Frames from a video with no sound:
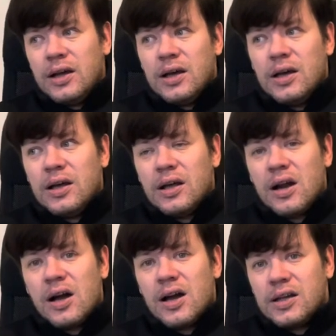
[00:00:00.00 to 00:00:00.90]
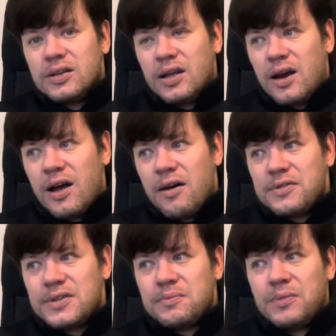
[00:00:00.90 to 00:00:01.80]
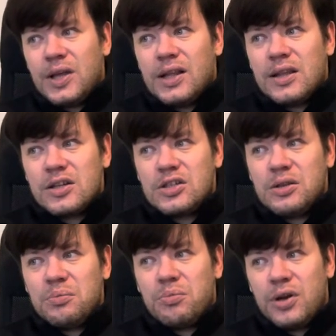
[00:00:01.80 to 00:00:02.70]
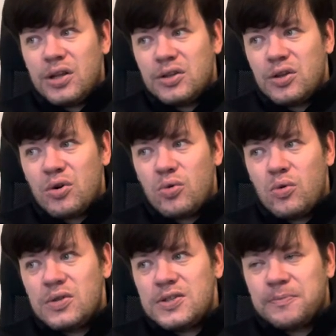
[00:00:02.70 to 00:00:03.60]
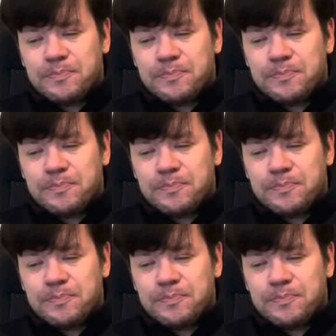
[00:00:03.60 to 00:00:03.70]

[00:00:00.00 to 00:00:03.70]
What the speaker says: RAG and graphs that actually bring the rules